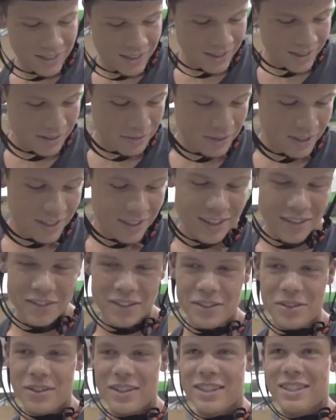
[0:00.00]
I mean,
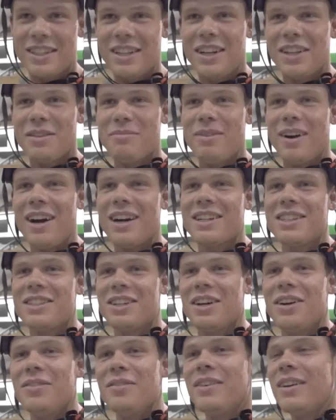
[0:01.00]
if you want to see it on the initial, box
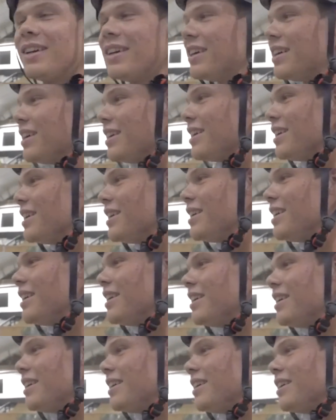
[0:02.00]
jump. Your initial one, you
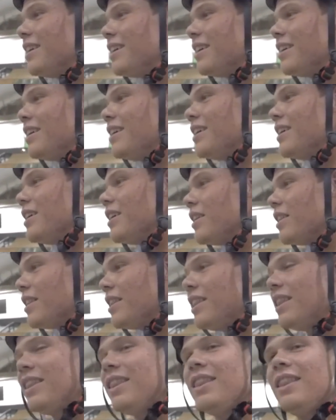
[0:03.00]
said you want to do it over the box jump.